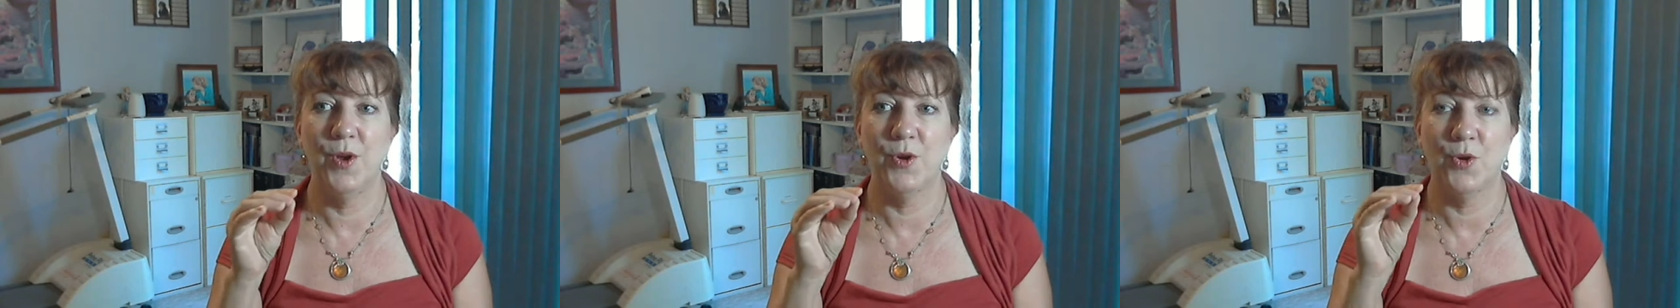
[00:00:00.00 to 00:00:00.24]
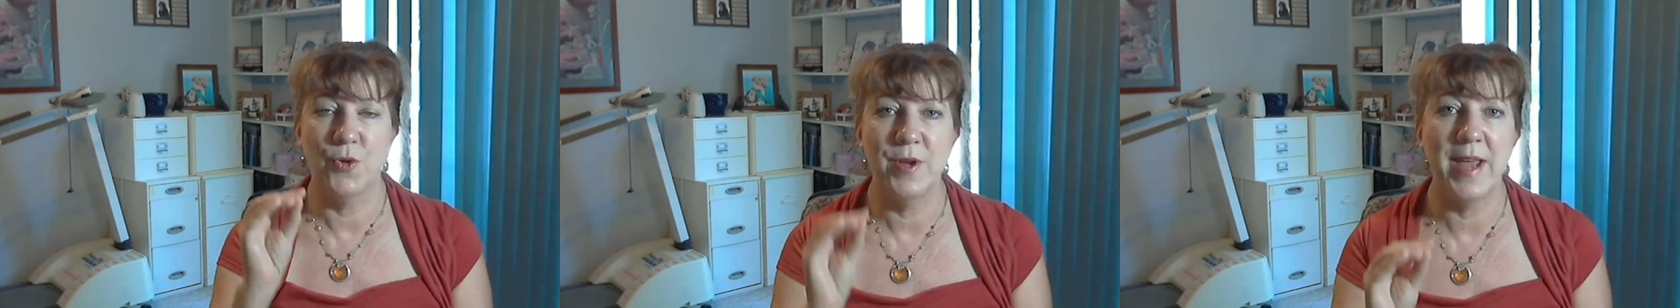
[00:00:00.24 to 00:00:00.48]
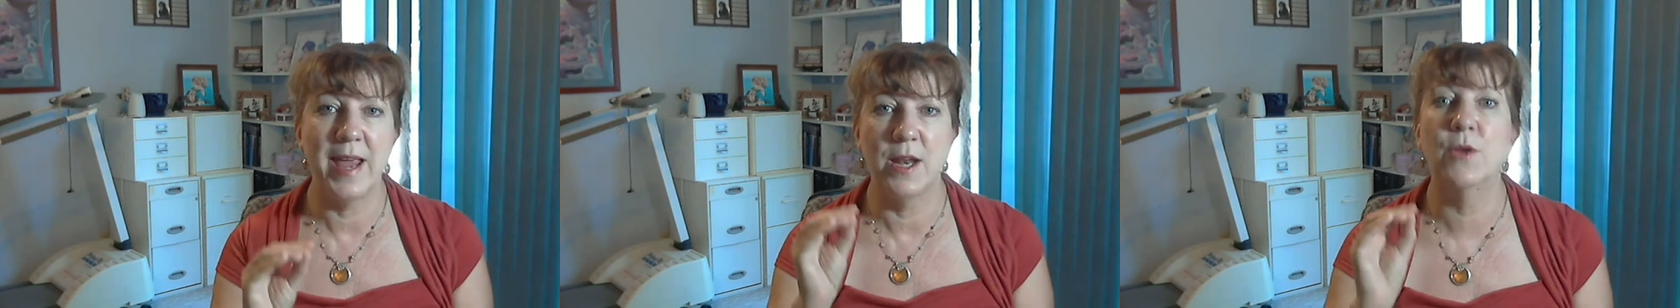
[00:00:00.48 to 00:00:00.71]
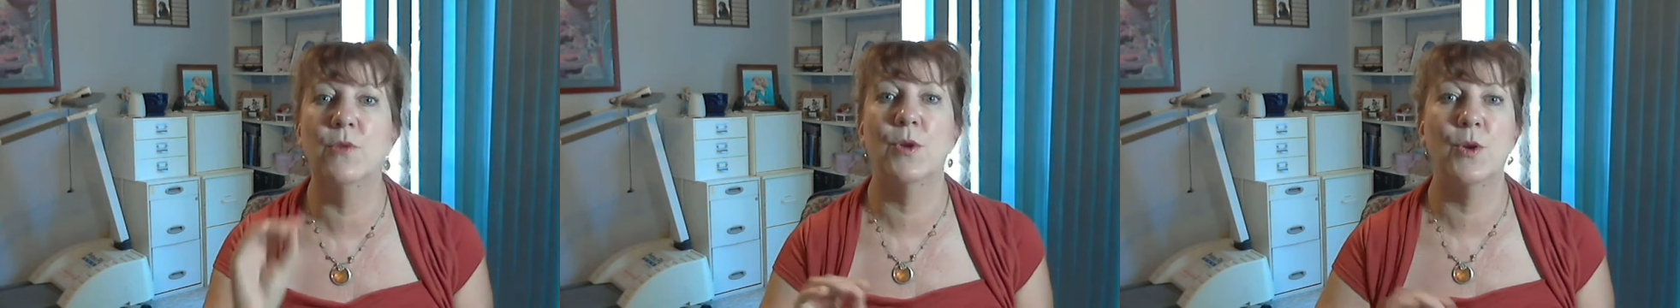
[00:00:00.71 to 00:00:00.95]

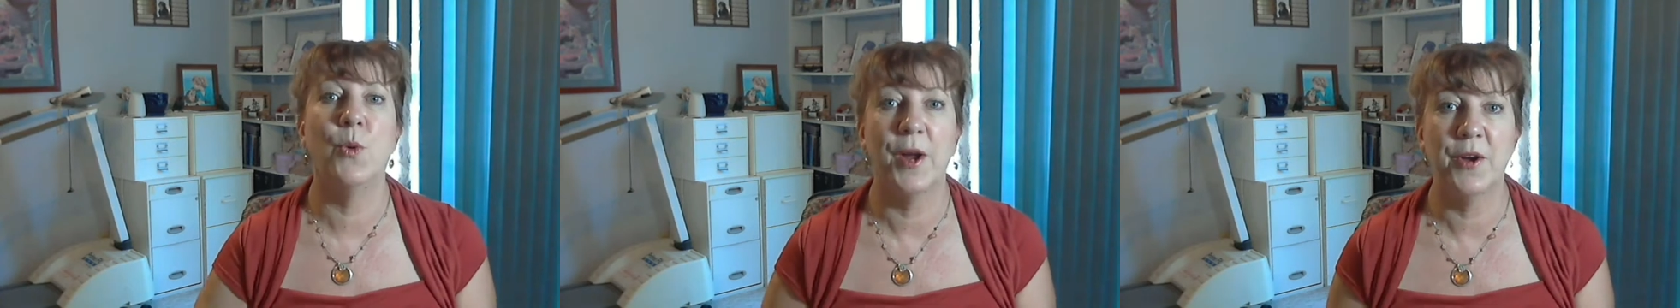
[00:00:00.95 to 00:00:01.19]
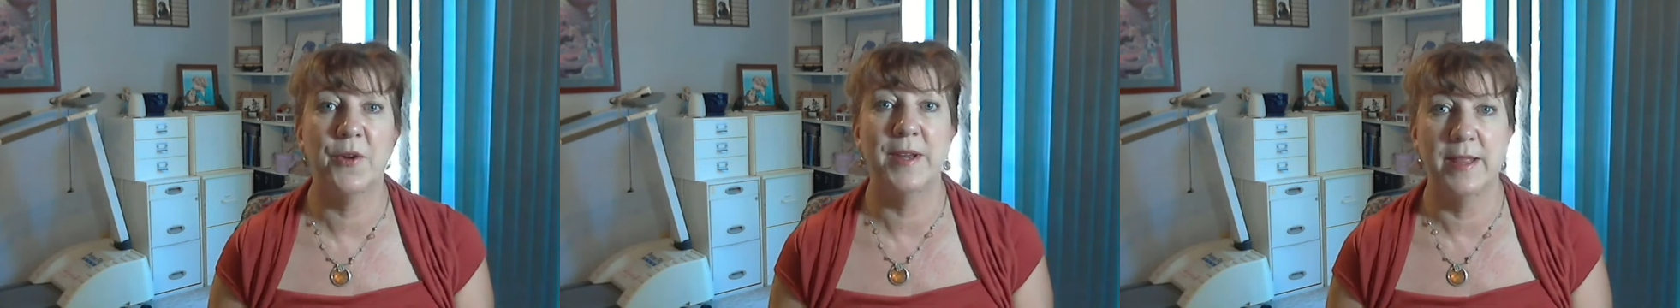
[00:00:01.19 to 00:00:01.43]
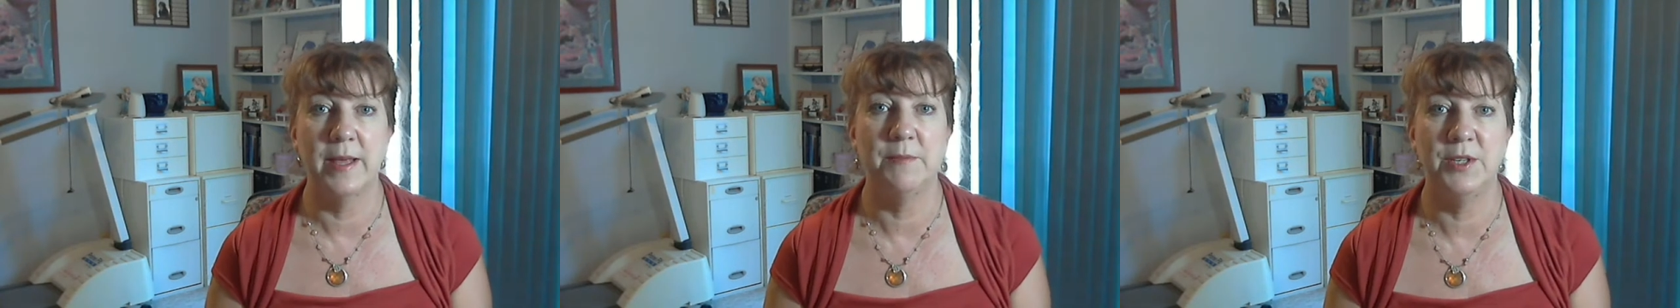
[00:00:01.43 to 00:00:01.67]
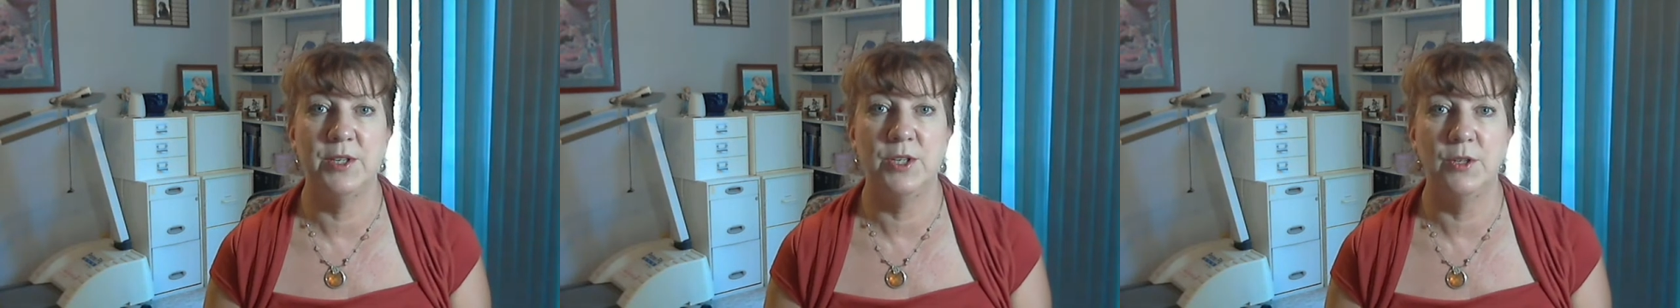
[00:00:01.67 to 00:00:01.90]
creating and requiring them
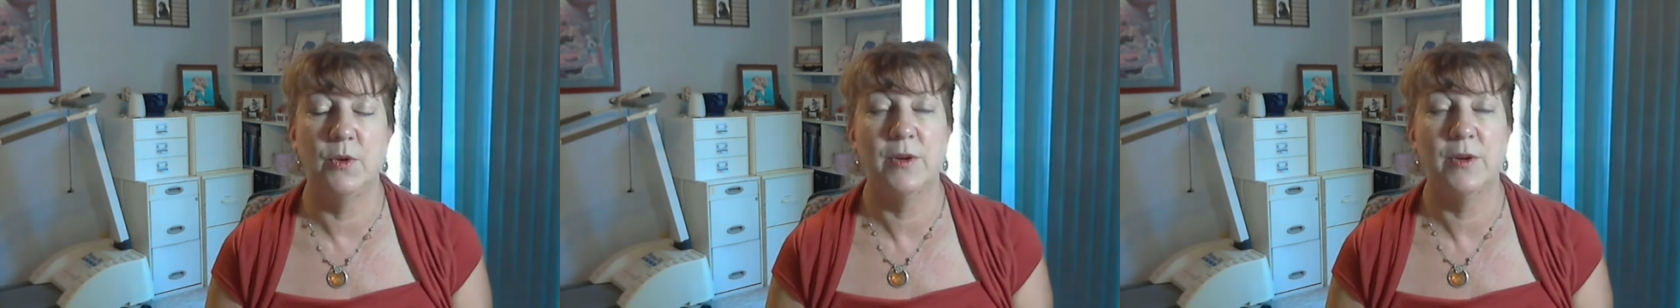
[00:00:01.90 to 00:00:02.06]
to do.